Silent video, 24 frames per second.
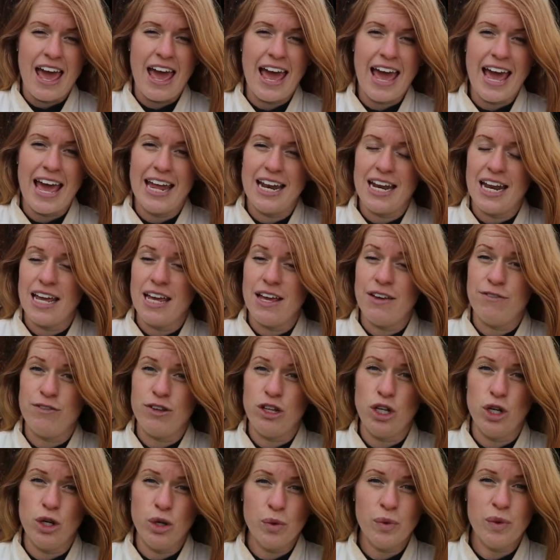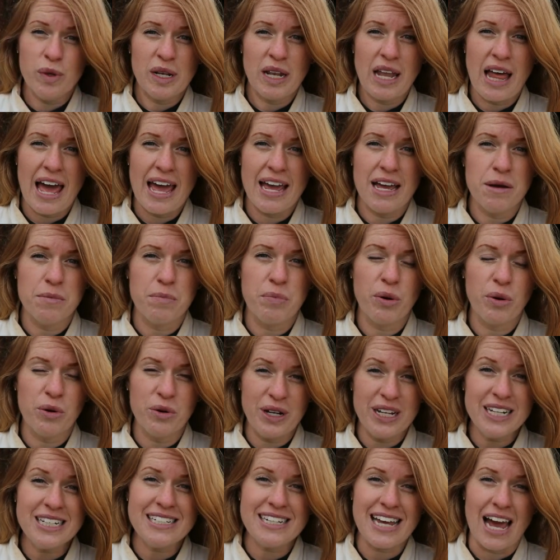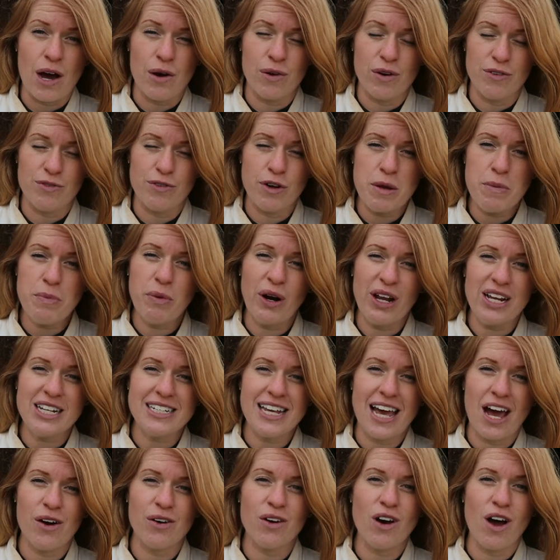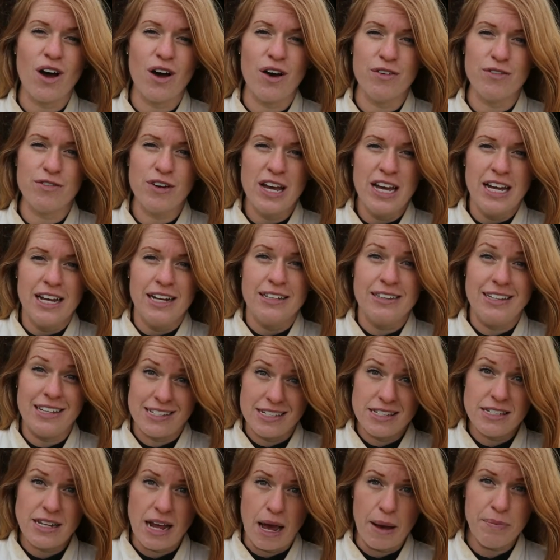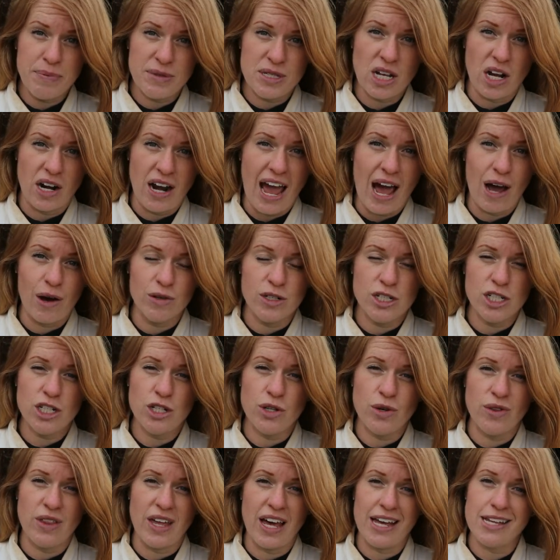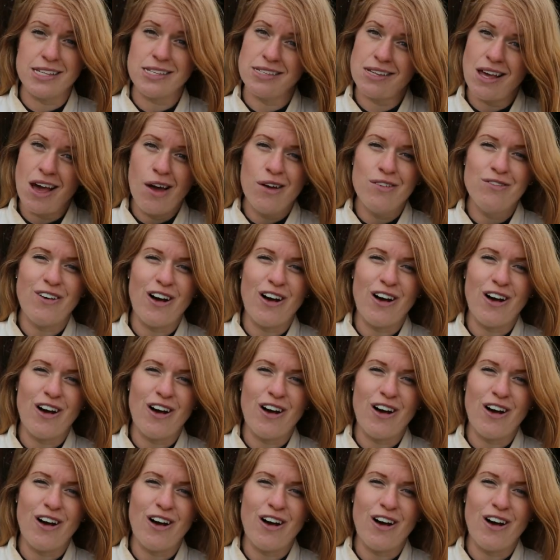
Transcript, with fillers: And if you would like a printout, a free printout of the steps on how to do this,